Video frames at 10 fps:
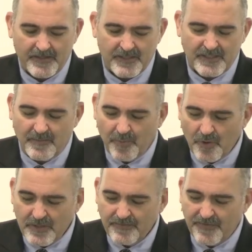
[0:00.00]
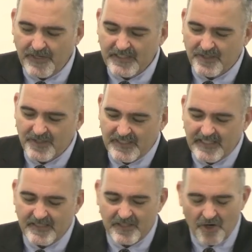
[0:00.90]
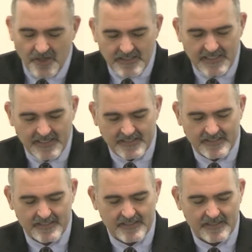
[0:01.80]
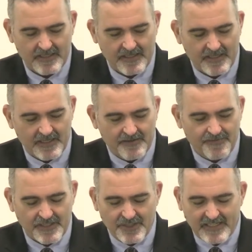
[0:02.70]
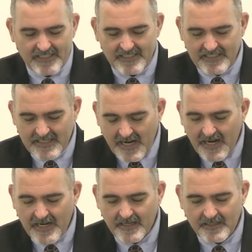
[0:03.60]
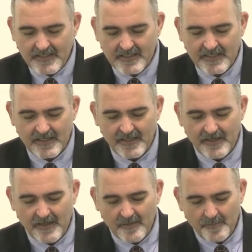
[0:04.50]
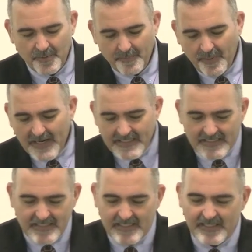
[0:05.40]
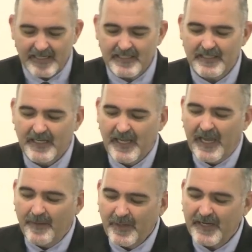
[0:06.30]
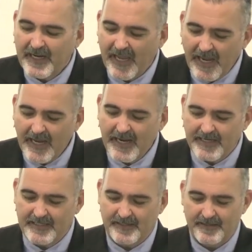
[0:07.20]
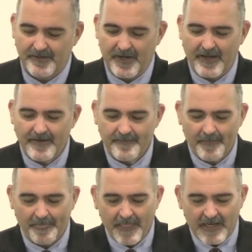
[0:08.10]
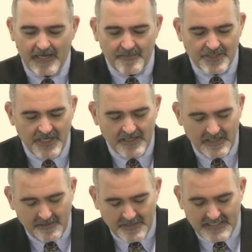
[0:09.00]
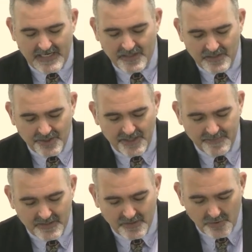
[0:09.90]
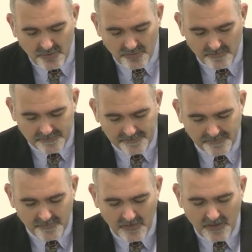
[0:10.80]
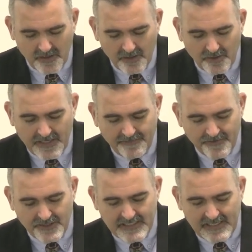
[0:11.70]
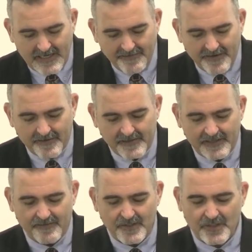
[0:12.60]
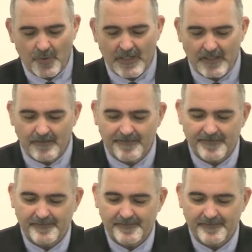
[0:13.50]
So it's important for us to see this context and for us to understand this perplexity that Habakkuk had, okay? Lamentations chapter 2. Look at verse 11 and verse 12.